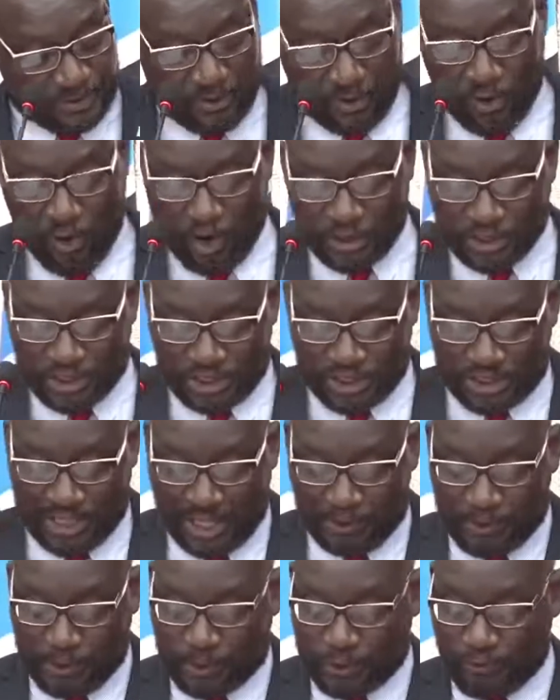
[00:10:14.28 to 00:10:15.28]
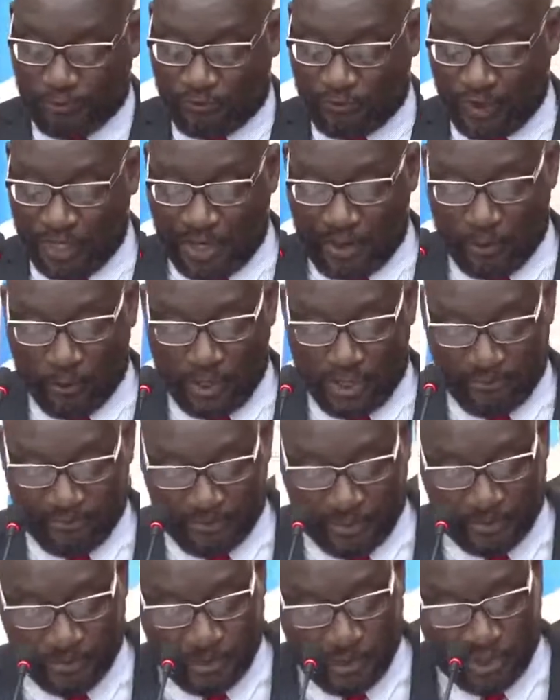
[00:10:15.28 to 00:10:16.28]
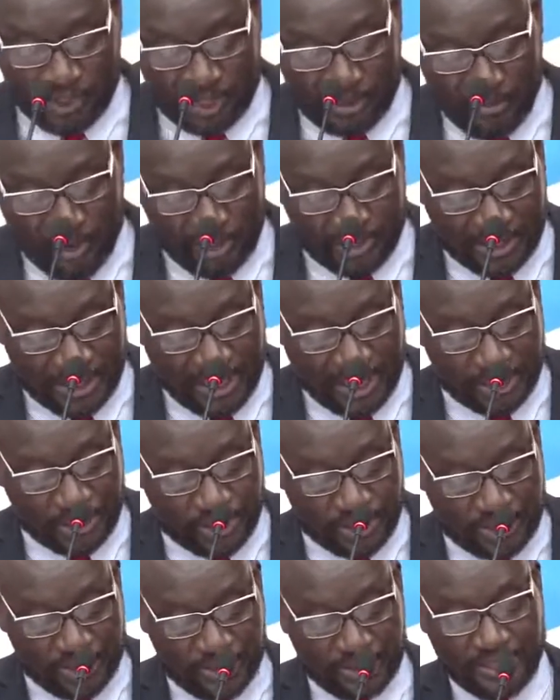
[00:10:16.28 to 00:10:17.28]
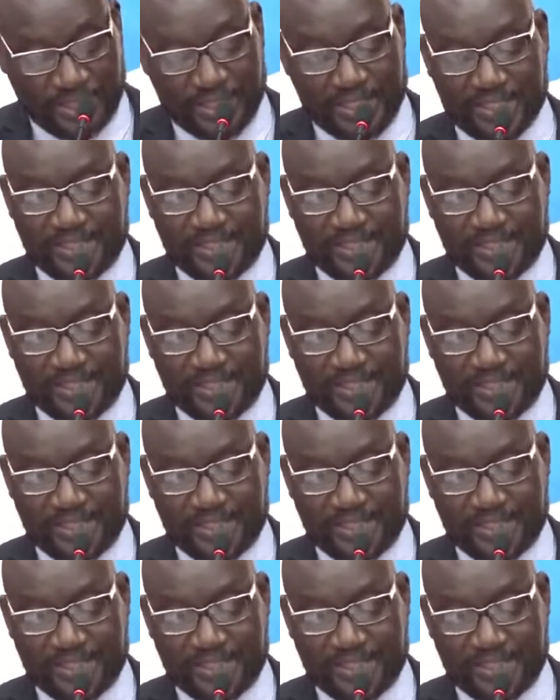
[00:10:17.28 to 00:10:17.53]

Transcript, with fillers: caution that we should veer away from talking about election